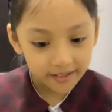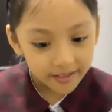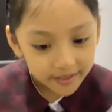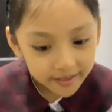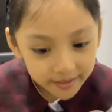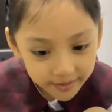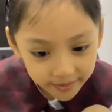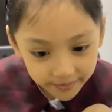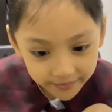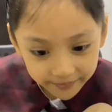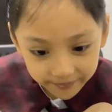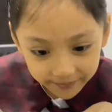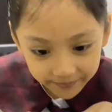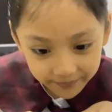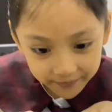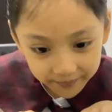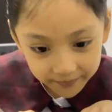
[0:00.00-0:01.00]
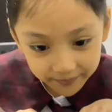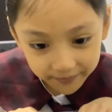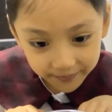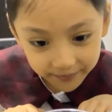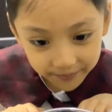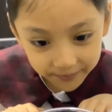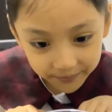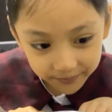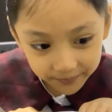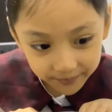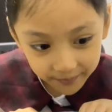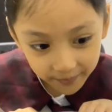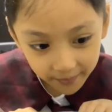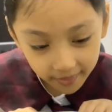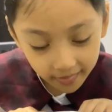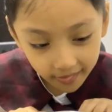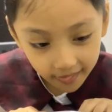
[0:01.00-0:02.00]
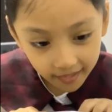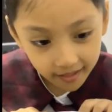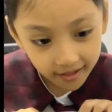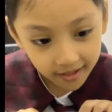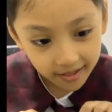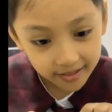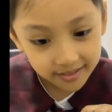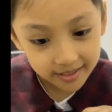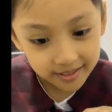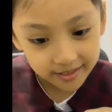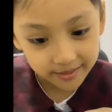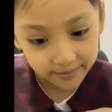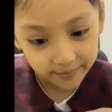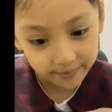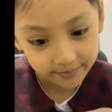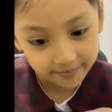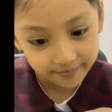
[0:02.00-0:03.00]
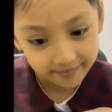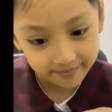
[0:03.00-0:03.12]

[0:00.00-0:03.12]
Nobody speaks.